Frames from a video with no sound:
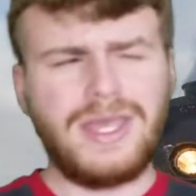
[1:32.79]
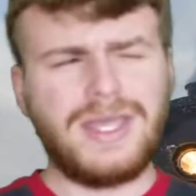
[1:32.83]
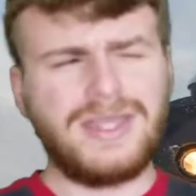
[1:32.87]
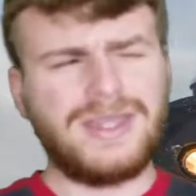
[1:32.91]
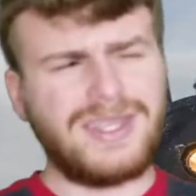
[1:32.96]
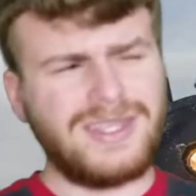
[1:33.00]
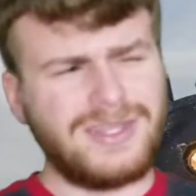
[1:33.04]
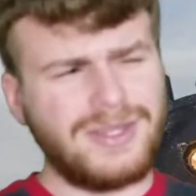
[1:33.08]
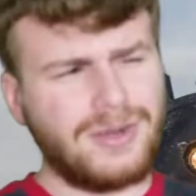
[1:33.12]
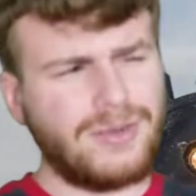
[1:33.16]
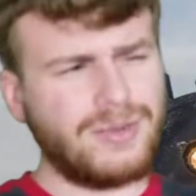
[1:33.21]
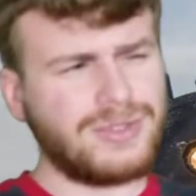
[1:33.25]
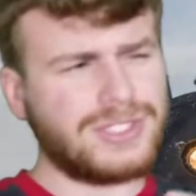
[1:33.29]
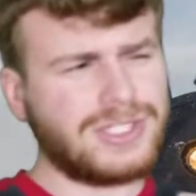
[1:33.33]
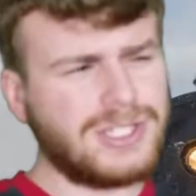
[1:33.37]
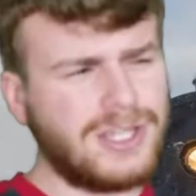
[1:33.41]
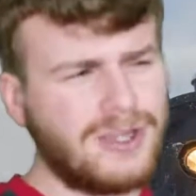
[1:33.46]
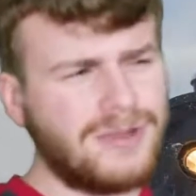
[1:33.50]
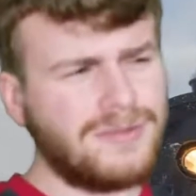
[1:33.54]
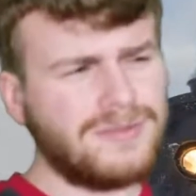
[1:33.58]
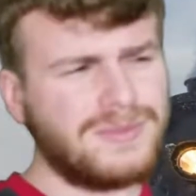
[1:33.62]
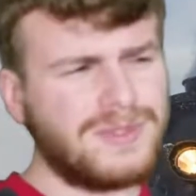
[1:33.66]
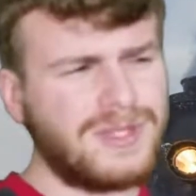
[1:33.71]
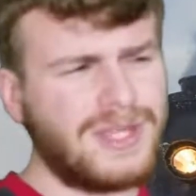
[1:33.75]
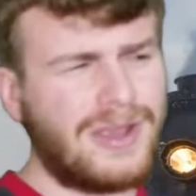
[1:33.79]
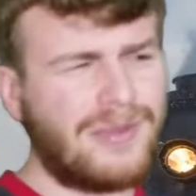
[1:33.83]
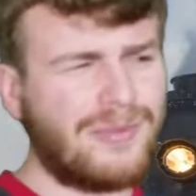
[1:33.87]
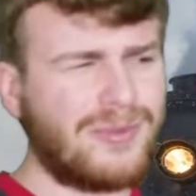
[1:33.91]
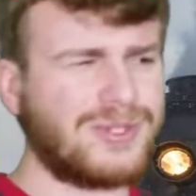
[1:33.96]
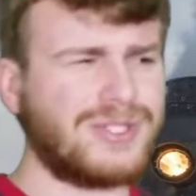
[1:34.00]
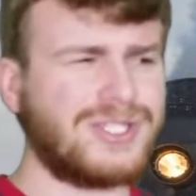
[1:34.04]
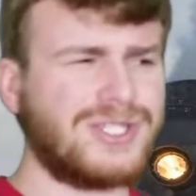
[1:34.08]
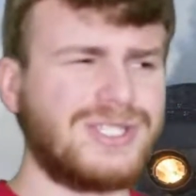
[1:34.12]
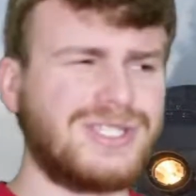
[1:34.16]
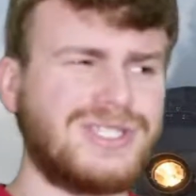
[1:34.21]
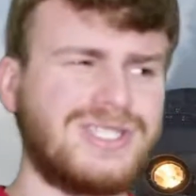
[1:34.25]
Then there were some that were
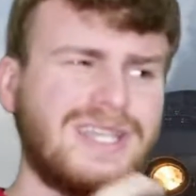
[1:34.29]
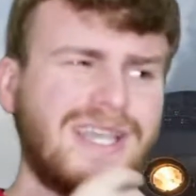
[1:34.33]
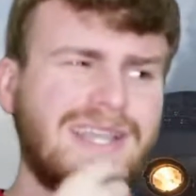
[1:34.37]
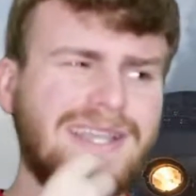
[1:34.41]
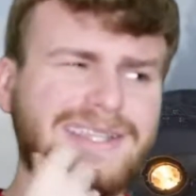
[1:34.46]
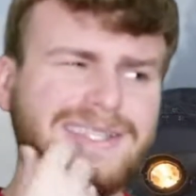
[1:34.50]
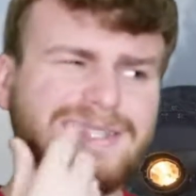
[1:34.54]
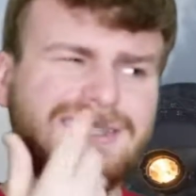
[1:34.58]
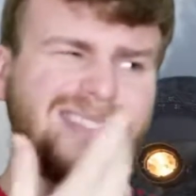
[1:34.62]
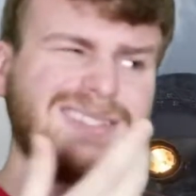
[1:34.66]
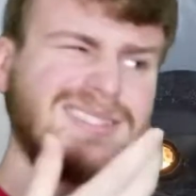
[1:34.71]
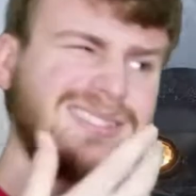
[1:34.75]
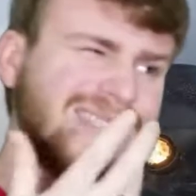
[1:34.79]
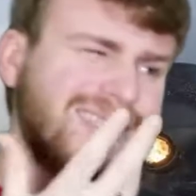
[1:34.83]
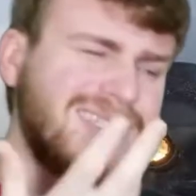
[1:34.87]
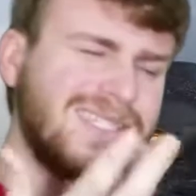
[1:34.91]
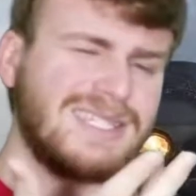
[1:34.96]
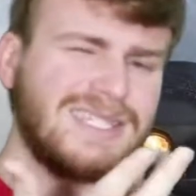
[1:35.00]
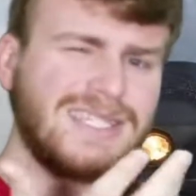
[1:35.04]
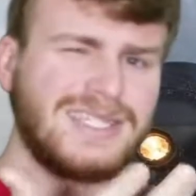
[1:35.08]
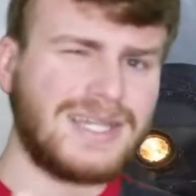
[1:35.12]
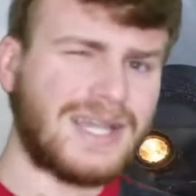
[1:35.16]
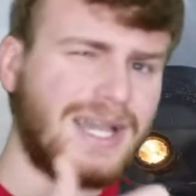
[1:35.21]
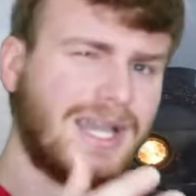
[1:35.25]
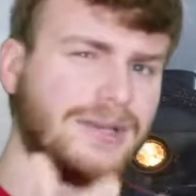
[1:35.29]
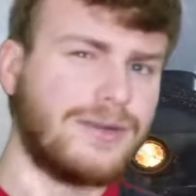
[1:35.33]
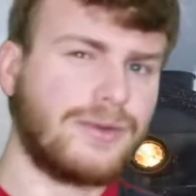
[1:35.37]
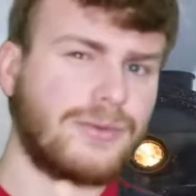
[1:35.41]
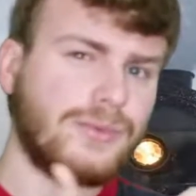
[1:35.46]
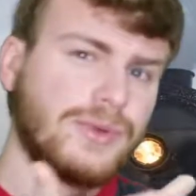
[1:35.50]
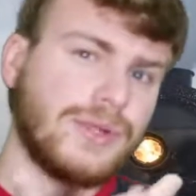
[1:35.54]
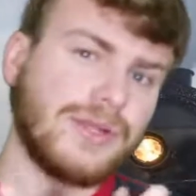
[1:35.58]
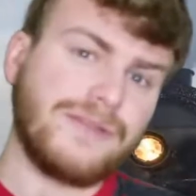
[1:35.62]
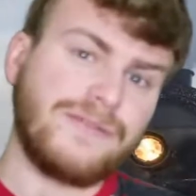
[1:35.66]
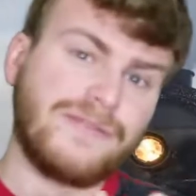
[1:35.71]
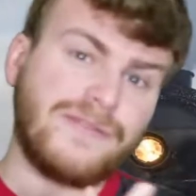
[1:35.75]
just like, yeah, I don't
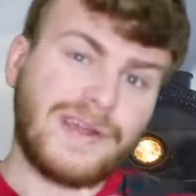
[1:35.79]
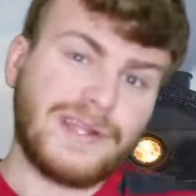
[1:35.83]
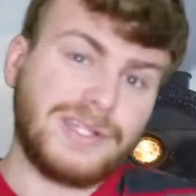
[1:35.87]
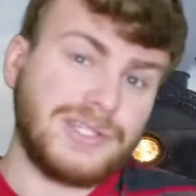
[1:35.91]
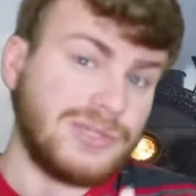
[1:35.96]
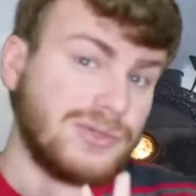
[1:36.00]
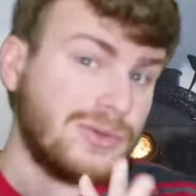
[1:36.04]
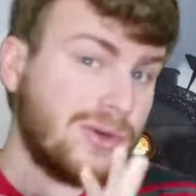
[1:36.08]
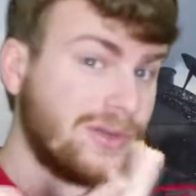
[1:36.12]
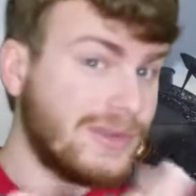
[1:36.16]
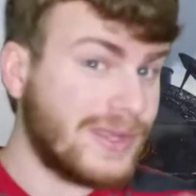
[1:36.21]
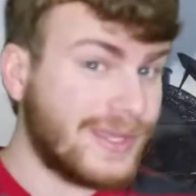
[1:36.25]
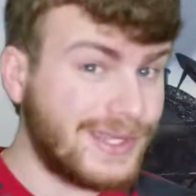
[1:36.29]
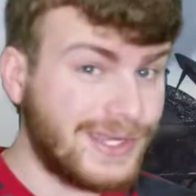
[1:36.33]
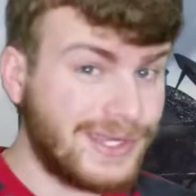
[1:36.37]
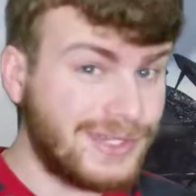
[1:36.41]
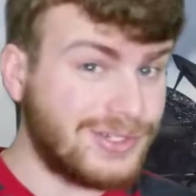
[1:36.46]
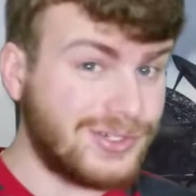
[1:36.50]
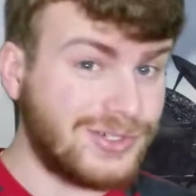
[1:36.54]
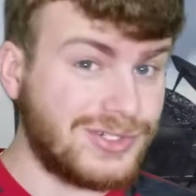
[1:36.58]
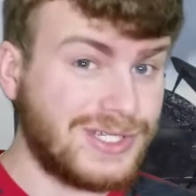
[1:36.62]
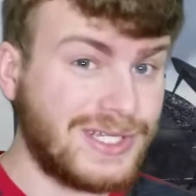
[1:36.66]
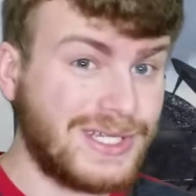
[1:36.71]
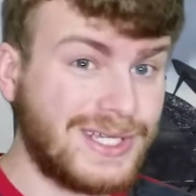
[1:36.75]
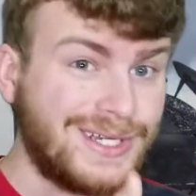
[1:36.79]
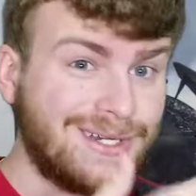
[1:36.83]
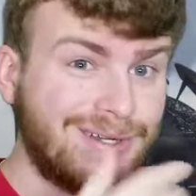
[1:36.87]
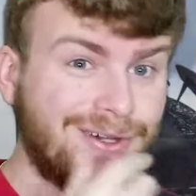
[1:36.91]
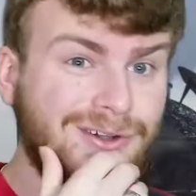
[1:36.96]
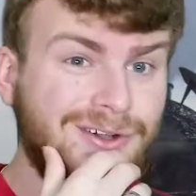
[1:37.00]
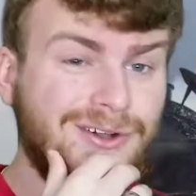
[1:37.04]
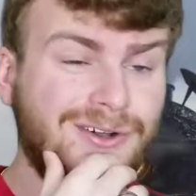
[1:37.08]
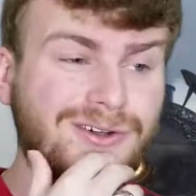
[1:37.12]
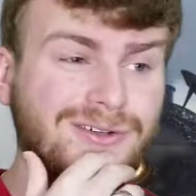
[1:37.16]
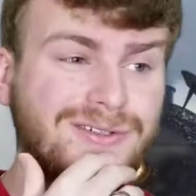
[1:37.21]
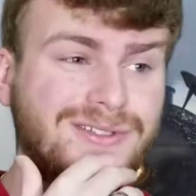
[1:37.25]
really find you all that interesting at
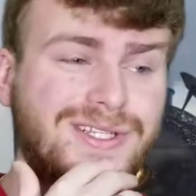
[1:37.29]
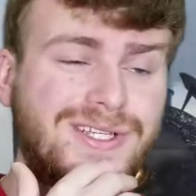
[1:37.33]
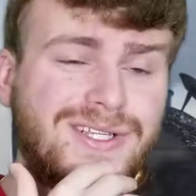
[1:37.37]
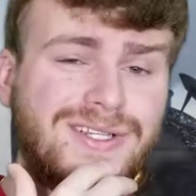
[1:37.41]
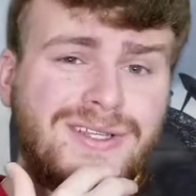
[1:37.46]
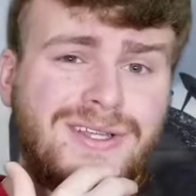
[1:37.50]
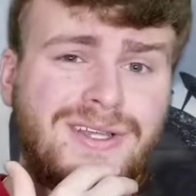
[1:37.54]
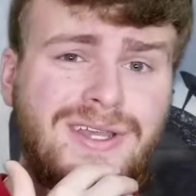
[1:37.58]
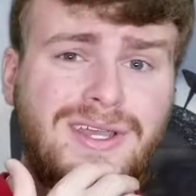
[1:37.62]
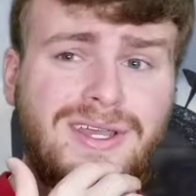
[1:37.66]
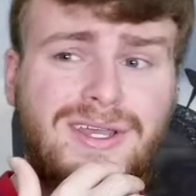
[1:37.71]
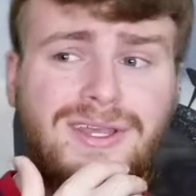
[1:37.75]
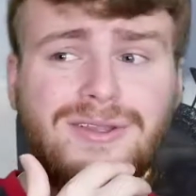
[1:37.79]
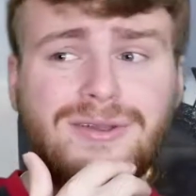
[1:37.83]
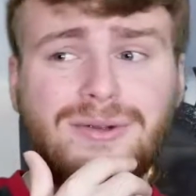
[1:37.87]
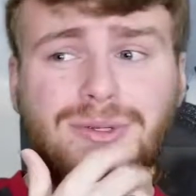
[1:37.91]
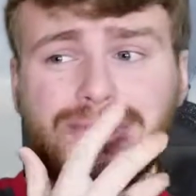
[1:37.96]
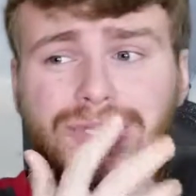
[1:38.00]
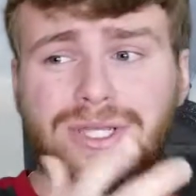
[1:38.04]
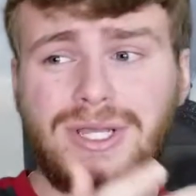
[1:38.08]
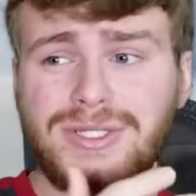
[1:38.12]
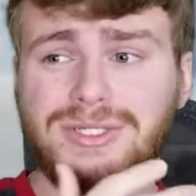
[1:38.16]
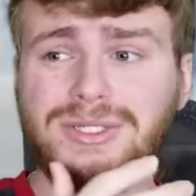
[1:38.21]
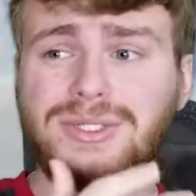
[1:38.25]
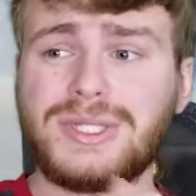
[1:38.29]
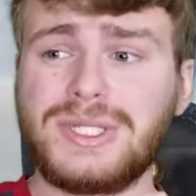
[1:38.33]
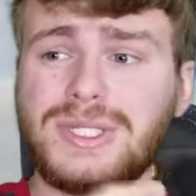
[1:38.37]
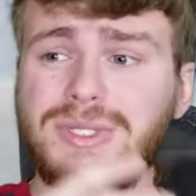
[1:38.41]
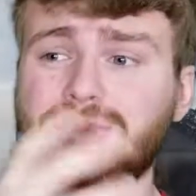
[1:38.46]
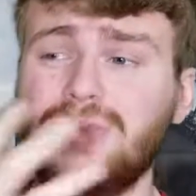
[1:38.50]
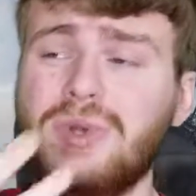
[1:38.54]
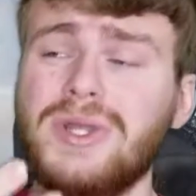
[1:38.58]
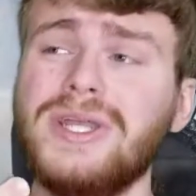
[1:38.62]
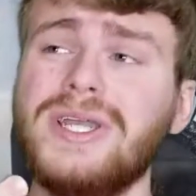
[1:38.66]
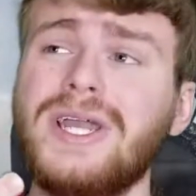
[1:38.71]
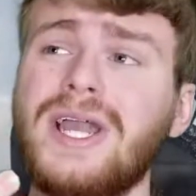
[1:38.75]
all. And then there was also this
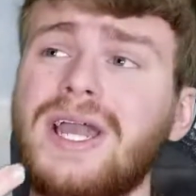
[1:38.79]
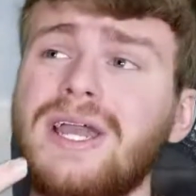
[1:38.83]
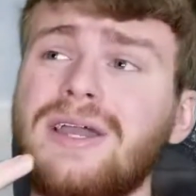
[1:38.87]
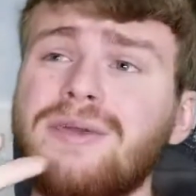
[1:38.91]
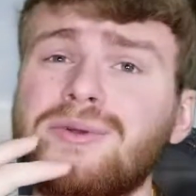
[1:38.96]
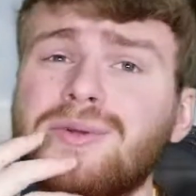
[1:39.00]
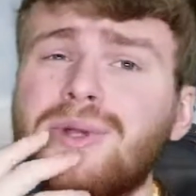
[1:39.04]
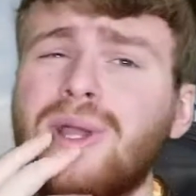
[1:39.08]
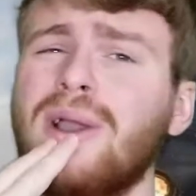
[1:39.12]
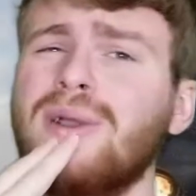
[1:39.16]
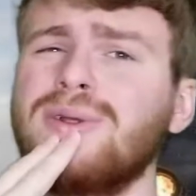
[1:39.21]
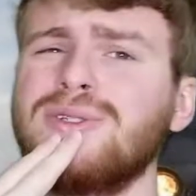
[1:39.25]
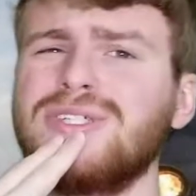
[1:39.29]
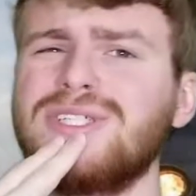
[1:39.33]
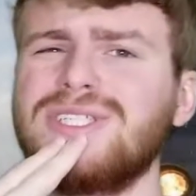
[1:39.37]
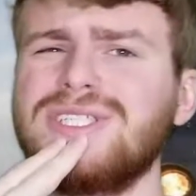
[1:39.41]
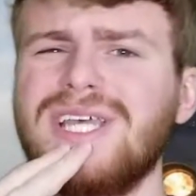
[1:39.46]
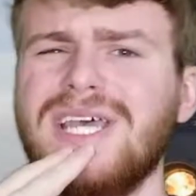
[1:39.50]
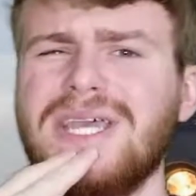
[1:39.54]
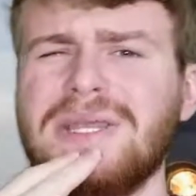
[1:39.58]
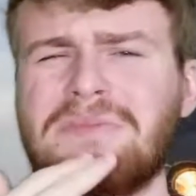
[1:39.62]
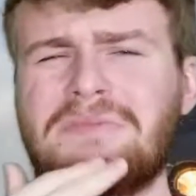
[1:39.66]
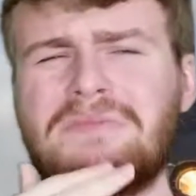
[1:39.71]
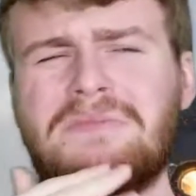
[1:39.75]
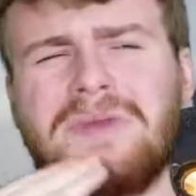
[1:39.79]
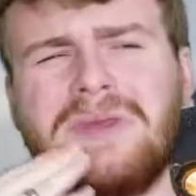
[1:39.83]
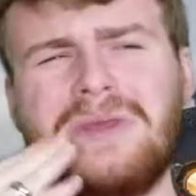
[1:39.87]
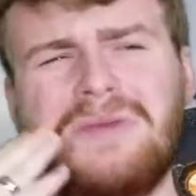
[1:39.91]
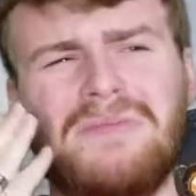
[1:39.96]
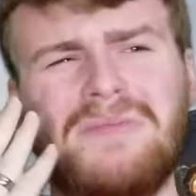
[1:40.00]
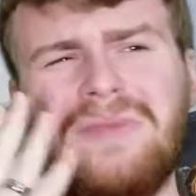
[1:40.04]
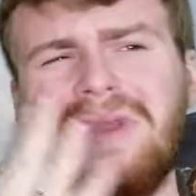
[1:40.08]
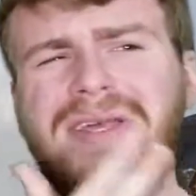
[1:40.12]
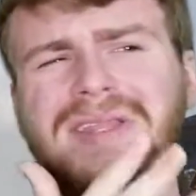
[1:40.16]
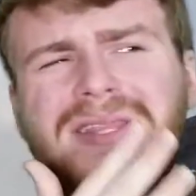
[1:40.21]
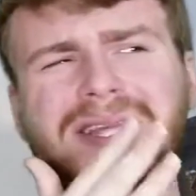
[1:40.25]
one guy where I was just like,
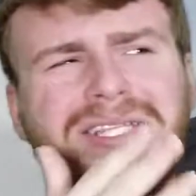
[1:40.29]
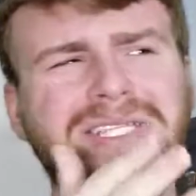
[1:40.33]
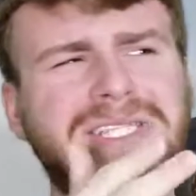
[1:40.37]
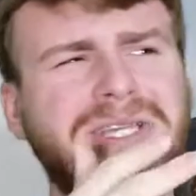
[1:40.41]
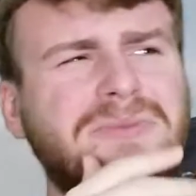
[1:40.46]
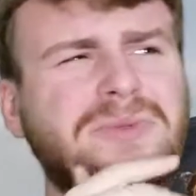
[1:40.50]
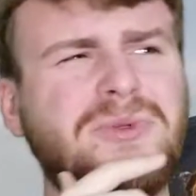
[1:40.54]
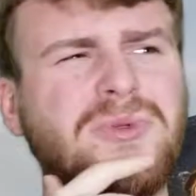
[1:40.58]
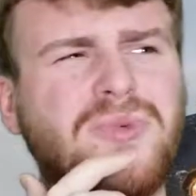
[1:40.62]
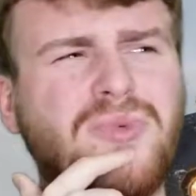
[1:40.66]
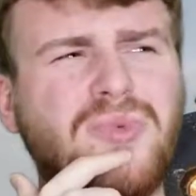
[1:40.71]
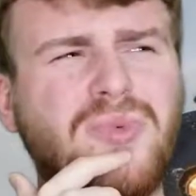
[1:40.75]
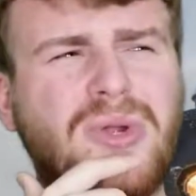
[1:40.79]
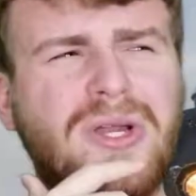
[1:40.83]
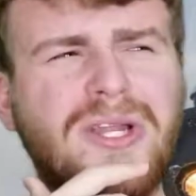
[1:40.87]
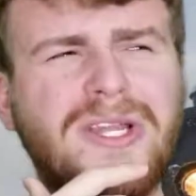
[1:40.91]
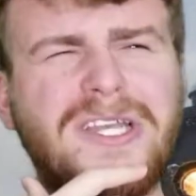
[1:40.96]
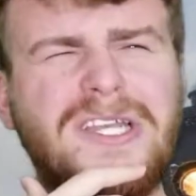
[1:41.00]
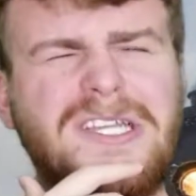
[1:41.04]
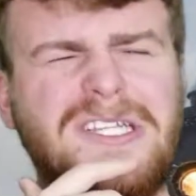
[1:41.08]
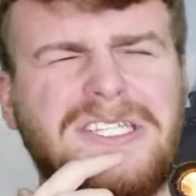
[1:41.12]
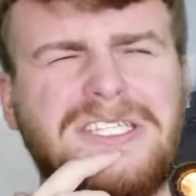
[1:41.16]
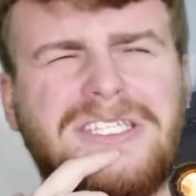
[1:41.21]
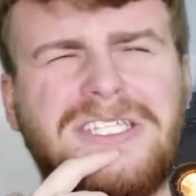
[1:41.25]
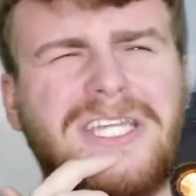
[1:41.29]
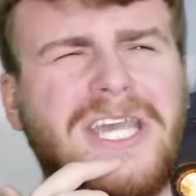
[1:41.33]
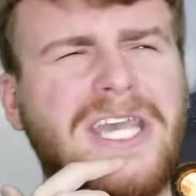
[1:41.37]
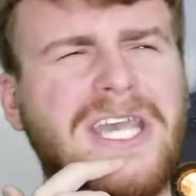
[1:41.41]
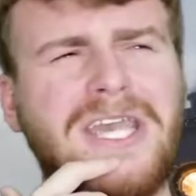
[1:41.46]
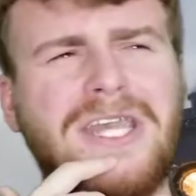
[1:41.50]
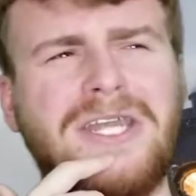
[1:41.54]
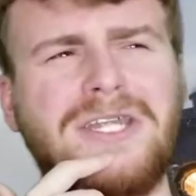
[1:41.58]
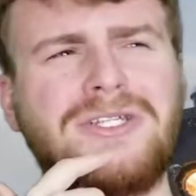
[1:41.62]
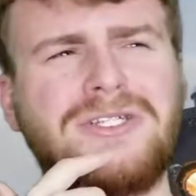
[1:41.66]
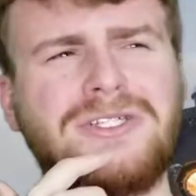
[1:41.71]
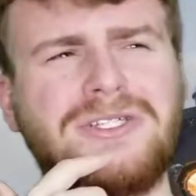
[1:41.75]
man, that seemed really
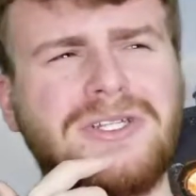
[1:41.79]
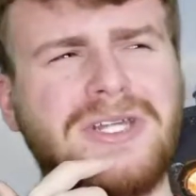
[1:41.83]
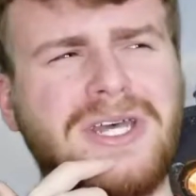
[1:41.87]
staged.